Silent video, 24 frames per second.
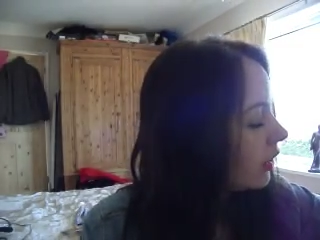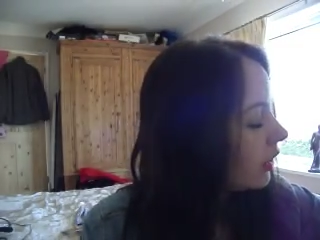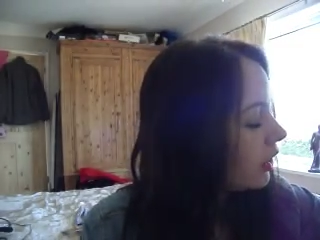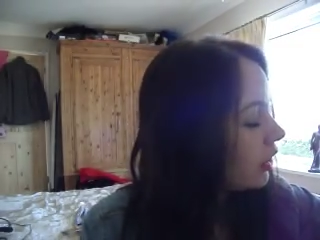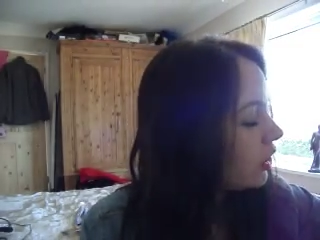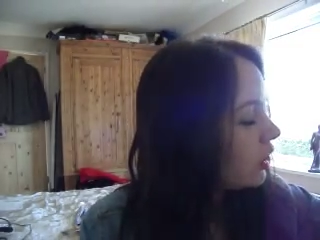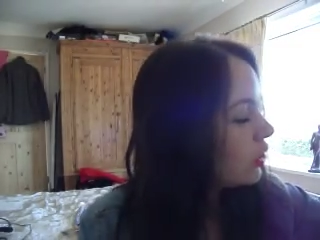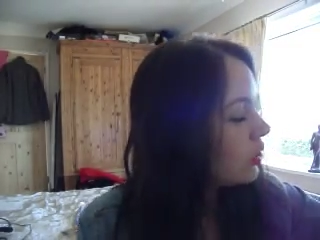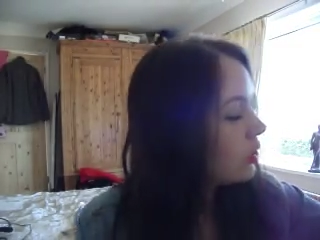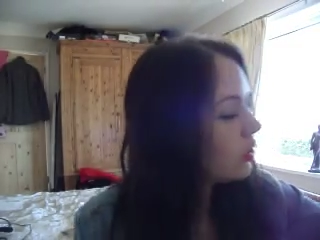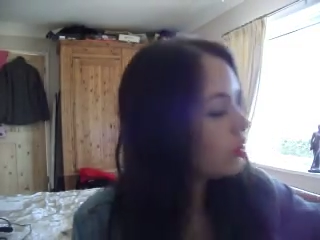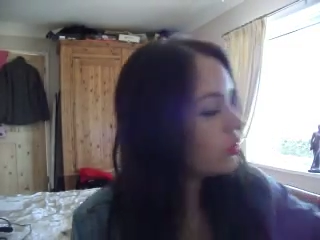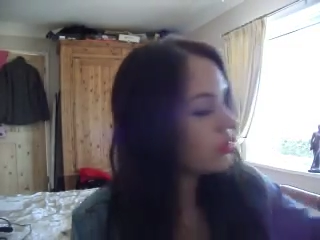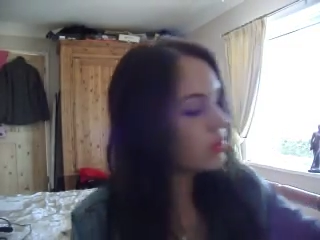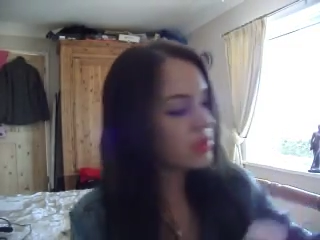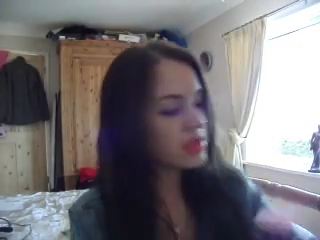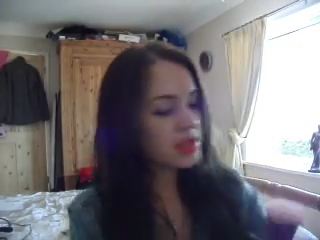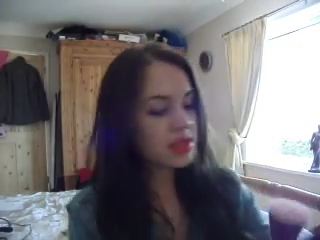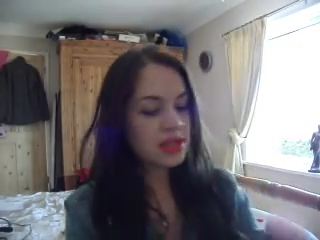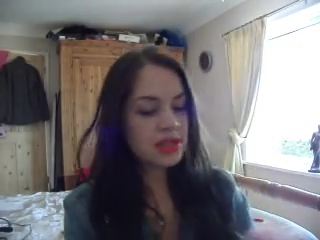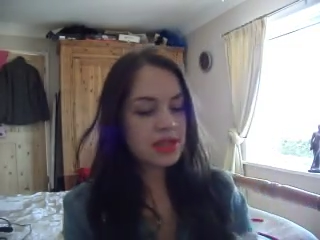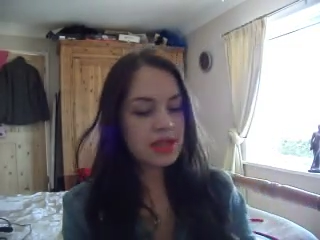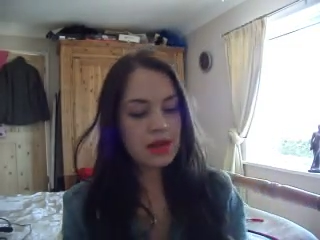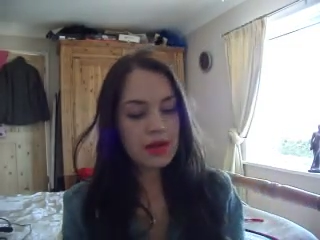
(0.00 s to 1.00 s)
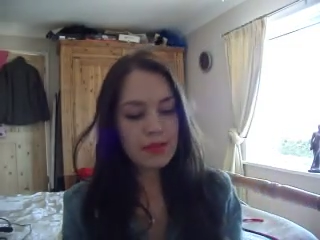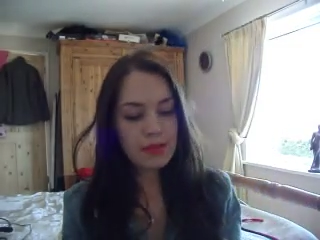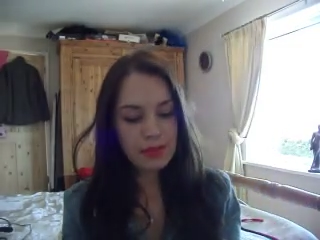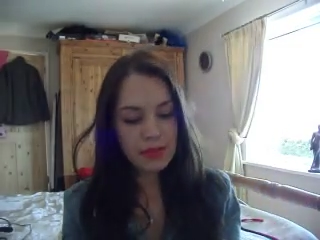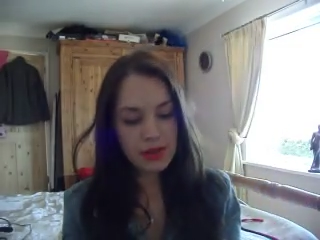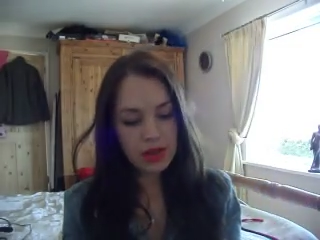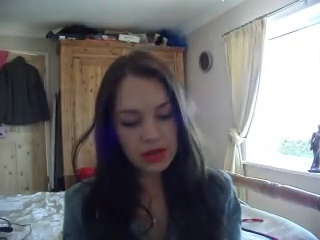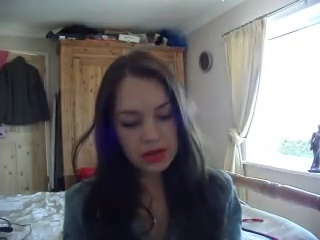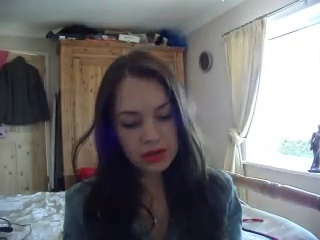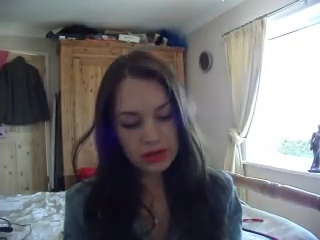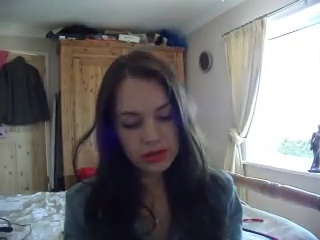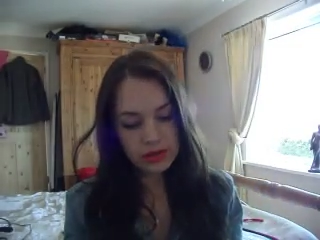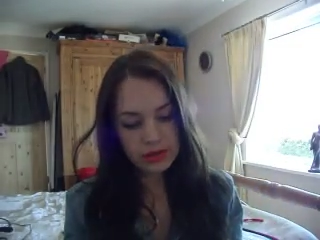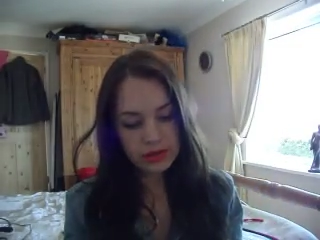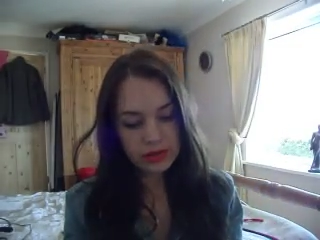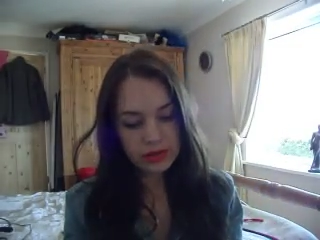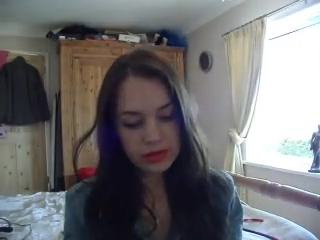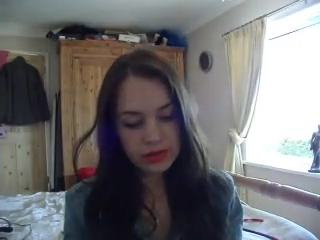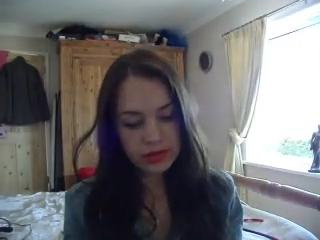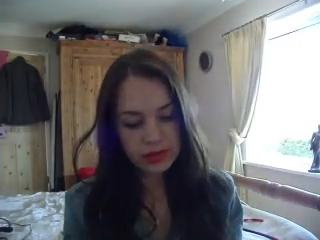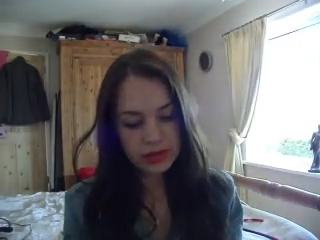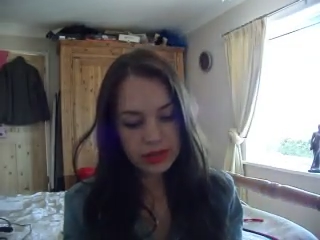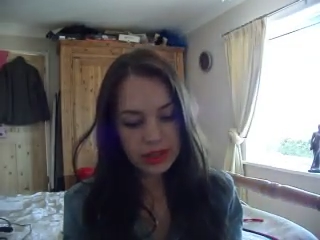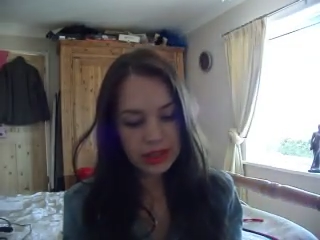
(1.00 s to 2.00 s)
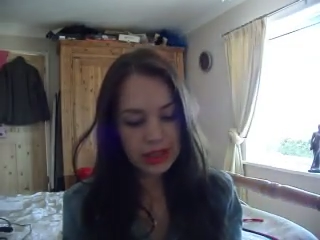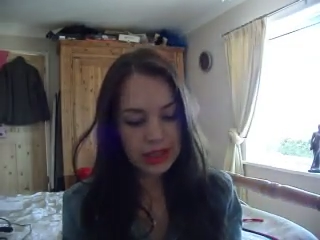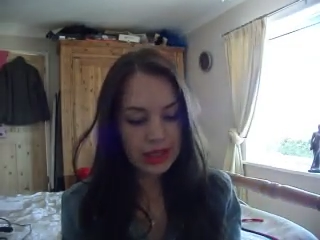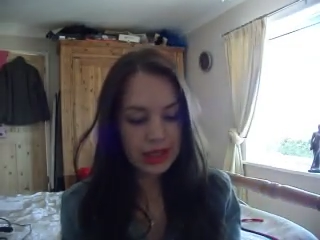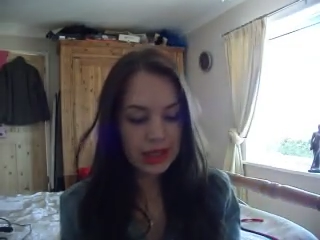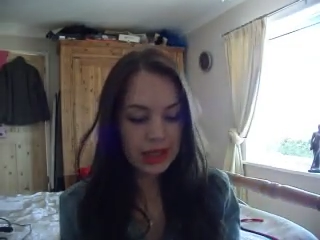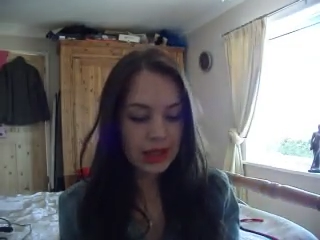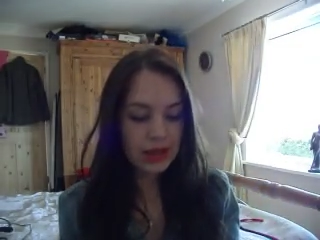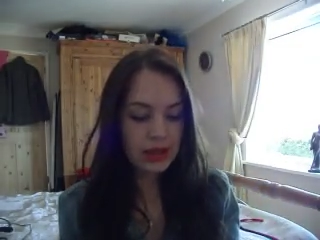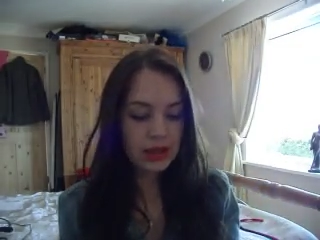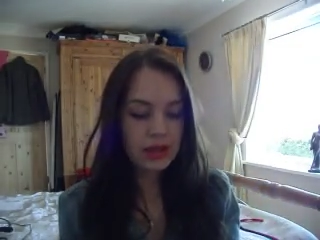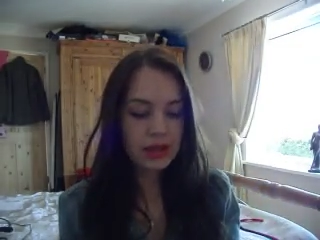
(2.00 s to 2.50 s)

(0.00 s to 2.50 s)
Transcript: use my